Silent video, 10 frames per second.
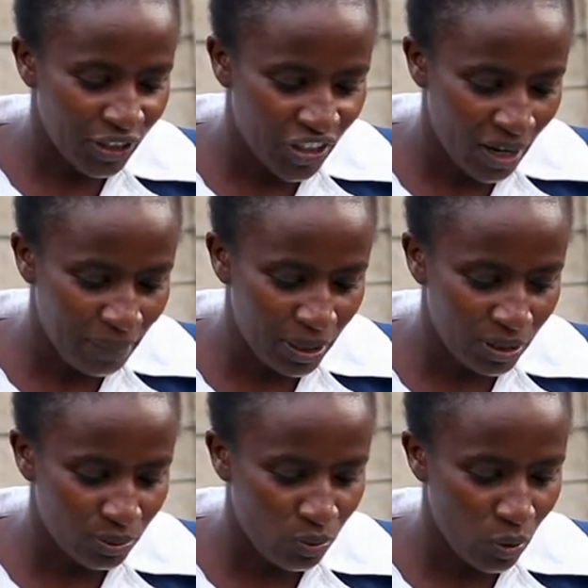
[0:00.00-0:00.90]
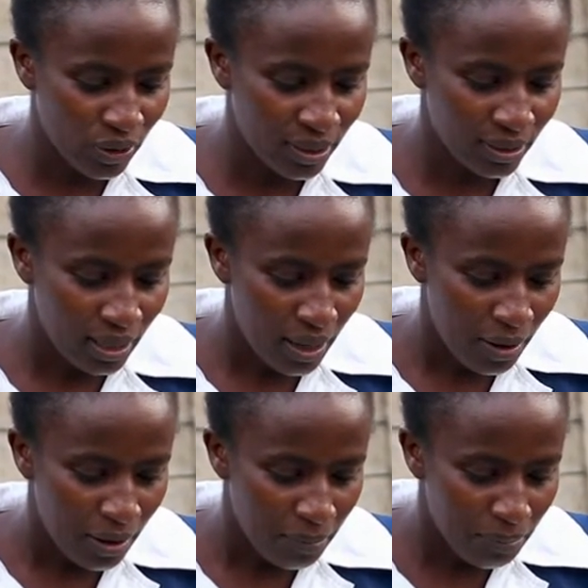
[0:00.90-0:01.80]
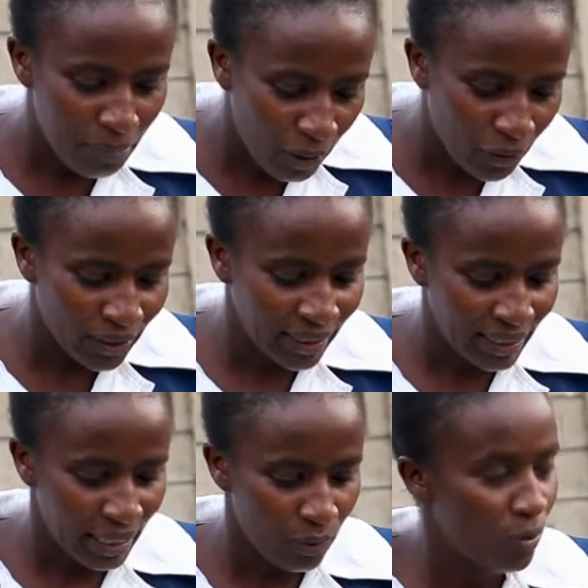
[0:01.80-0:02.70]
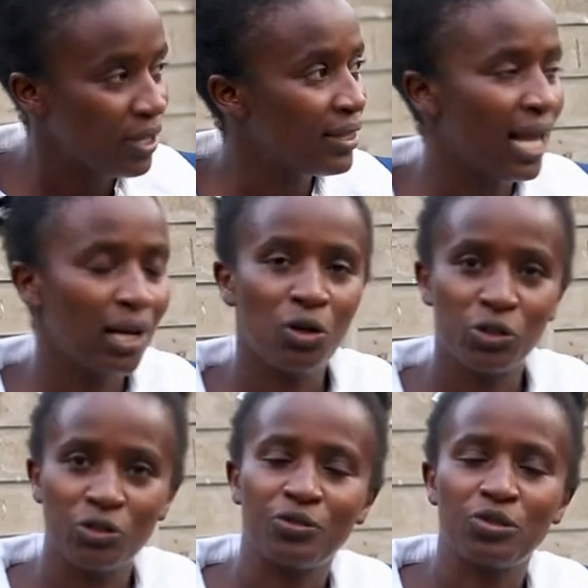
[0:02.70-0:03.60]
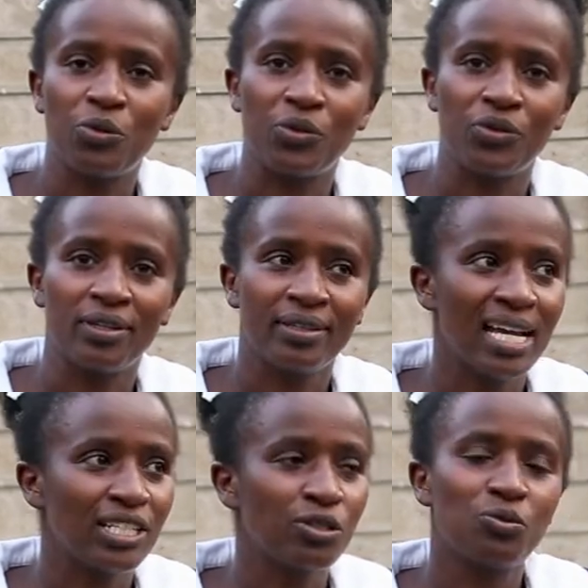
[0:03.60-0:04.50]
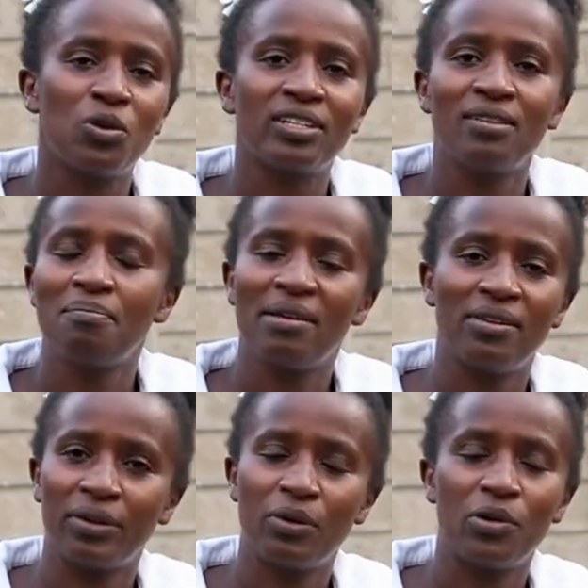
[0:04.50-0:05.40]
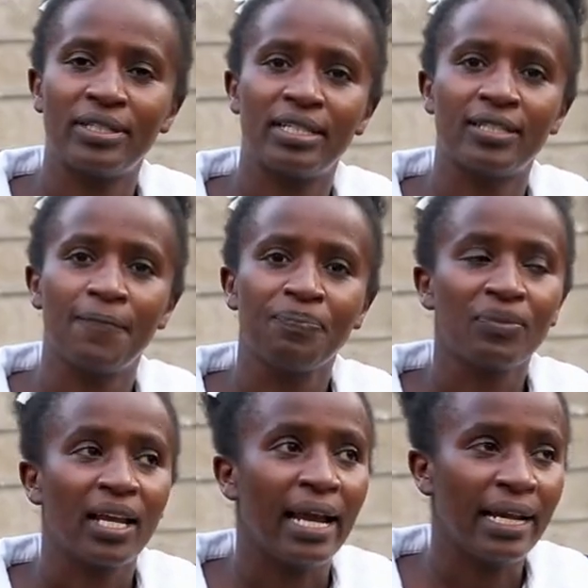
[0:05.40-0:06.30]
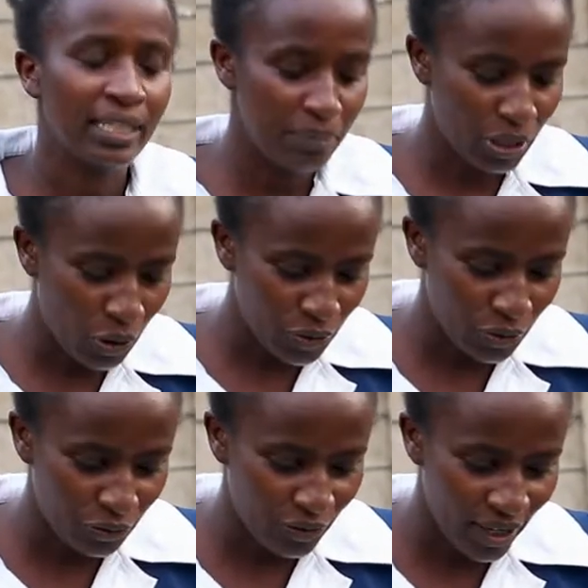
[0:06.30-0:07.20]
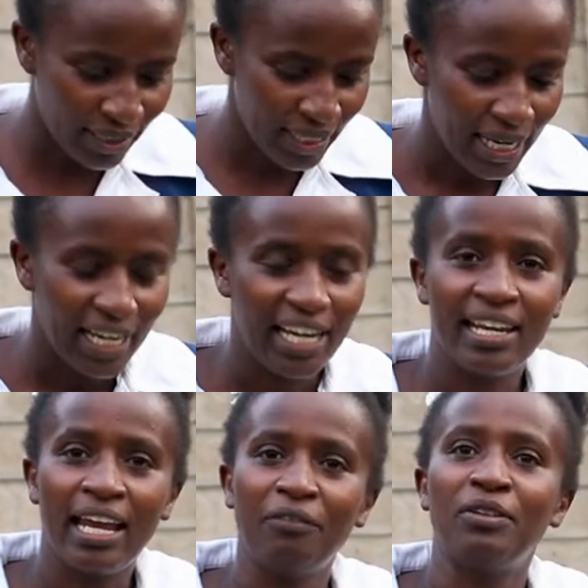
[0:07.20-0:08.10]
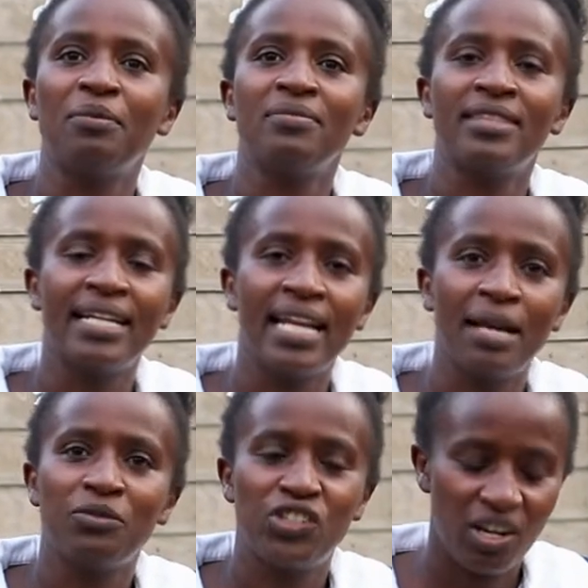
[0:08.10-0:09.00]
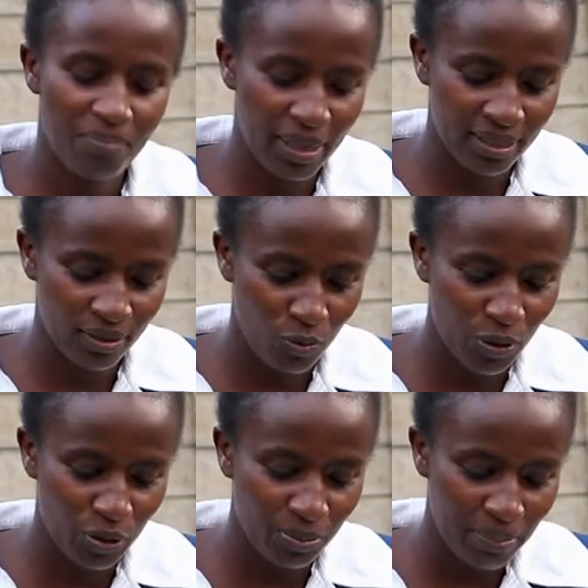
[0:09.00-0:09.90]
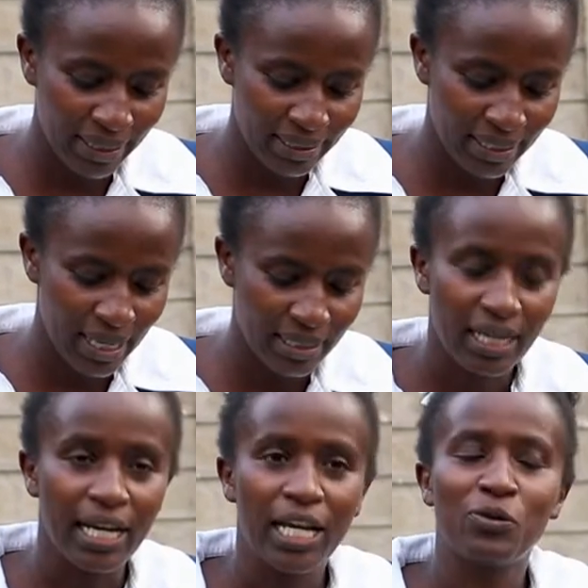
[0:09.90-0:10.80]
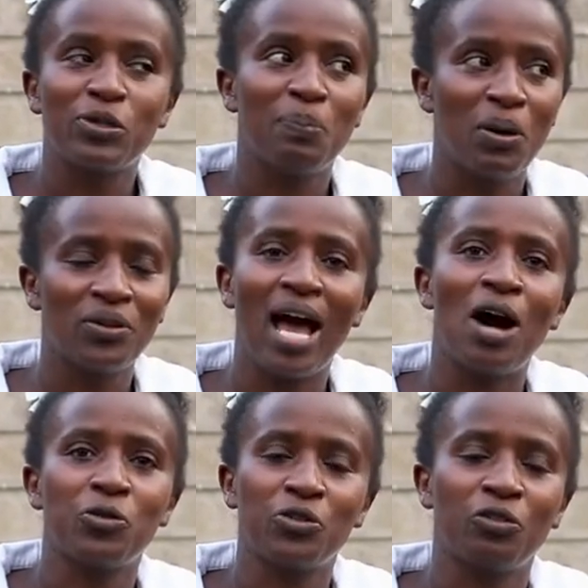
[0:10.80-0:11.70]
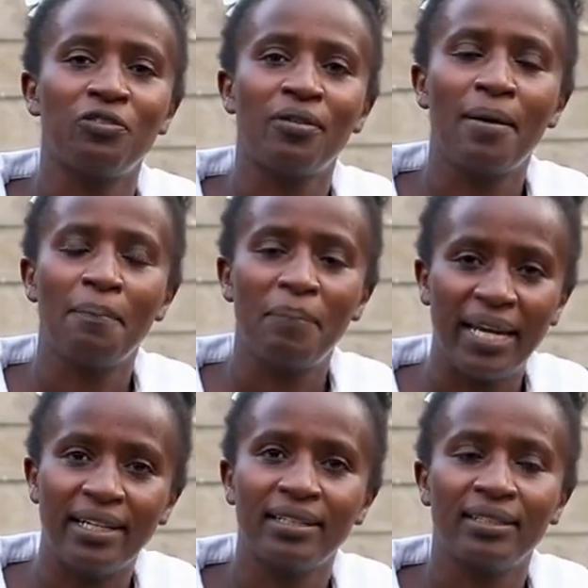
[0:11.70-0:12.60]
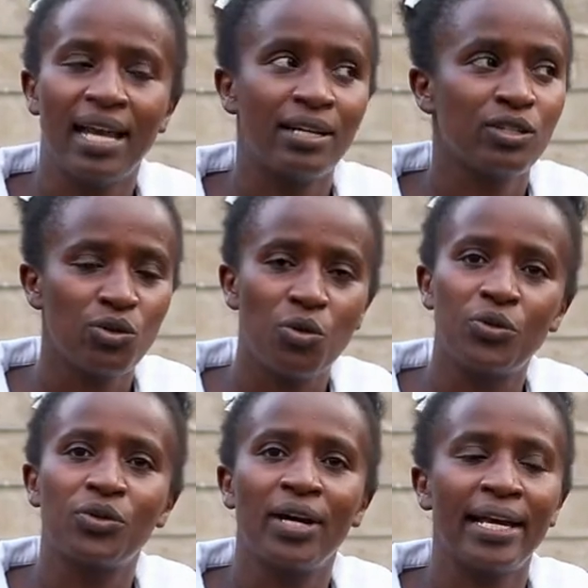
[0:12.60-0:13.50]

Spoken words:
Jabez was born with a lot of sorrow. That is what the mother recorded. And because of that, he gave him the name Jabez, which meant that he was born out of pain and sorrow.